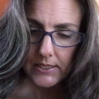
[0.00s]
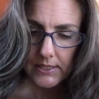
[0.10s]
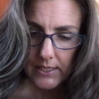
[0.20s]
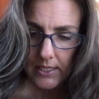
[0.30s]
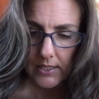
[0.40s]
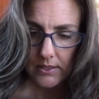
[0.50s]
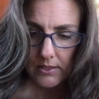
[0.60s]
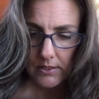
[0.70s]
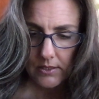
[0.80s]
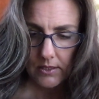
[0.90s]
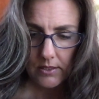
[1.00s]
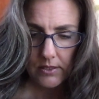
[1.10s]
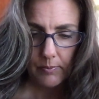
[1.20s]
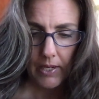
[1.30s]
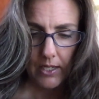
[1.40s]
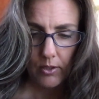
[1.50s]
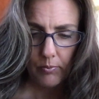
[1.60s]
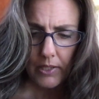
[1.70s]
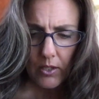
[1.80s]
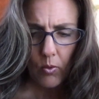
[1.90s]
a scene, said the spider.
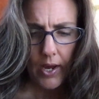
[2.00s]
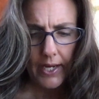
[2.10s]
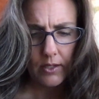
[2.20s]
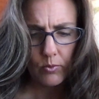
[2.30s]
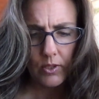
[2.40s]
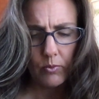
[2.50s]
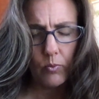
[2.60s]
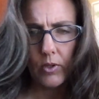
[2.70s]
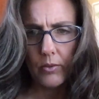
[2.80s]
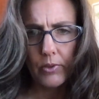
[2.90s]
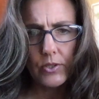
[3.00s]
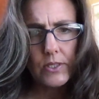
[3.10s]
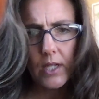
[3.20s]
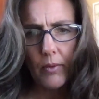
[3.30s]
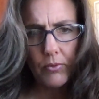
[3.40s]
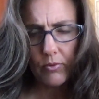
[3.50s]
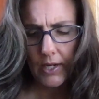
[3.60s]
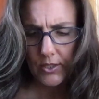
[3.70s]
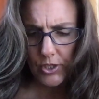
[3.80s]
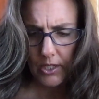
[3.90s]
Be quiet, Wilbur. Stop
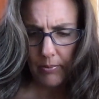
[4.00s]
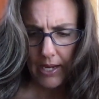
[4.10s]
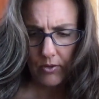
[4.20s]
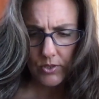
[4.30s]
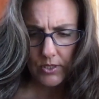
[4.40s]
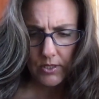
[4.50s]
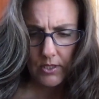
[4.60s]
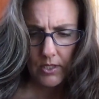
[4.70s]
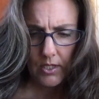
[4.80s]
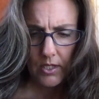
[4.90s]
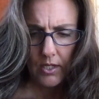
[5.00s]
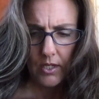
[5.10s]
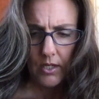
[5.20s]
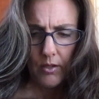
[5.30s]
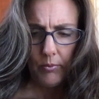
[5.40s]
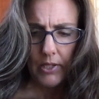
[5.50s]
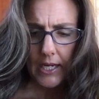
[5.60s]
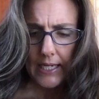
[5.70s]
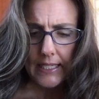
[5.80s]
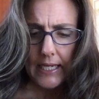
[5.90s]
thrashing about. But
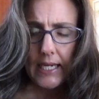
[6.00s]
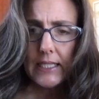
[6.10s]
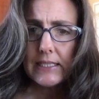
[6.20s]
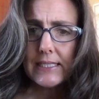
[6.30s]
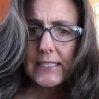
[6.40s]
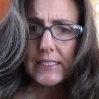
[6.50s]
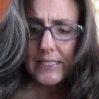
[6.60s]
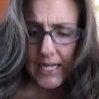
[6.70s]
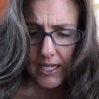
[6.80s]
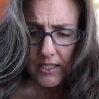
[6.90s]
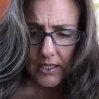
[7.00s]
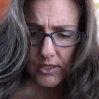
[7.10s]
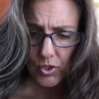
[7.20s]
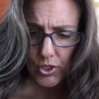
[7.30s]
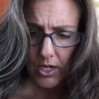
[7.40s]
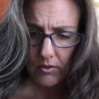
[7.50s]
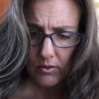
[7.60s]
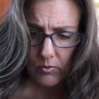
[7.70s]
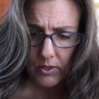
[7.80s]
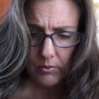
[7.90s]
I can't stand it,
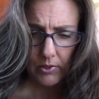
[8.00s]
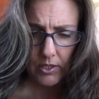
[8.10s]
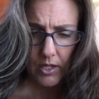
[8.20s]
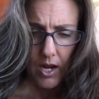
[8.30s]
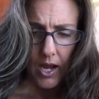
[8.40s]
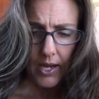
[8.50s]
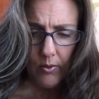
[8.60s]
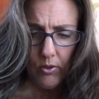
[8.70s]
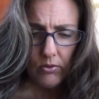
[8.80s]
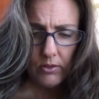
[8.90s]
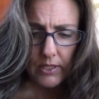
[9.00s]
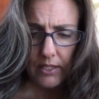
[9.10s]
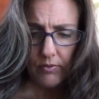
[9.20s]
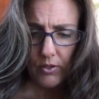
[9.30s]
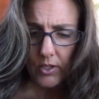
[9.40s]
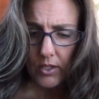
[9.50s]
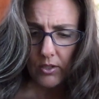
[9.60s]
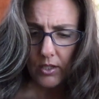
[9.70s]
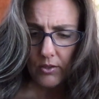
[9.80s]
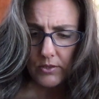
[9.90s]
shouted Wilbur. I won't leave you here
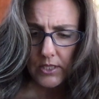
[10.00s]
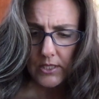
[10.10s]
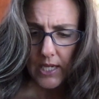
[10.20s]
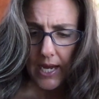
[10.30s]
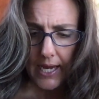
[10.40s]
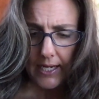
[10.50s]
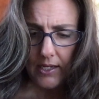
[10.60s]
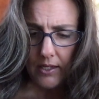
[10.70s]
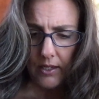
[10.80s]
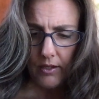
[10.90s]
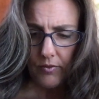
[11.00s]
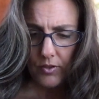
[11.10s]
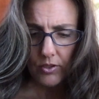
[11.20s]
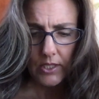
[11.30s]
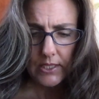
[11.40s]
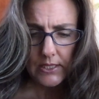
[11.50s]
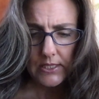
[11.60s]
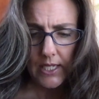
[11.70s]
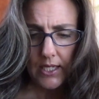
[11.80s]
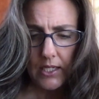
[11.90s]
alone to die. If you're going to
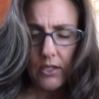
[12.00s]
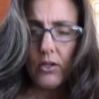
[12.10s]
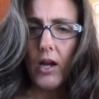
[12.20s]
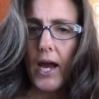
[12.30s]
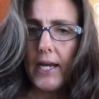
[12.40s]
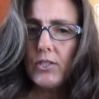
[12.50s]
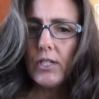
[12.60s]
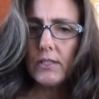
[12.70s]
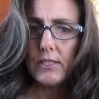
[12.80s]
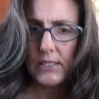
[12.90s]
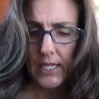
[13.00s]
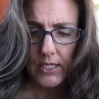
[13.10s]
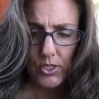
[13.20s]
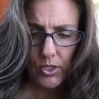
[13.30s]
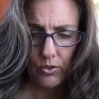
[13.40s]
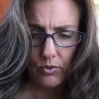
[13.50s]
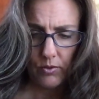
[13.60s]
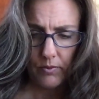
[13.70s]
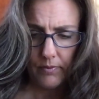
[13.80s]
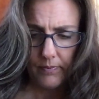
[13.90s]
stay here, I shall stay too.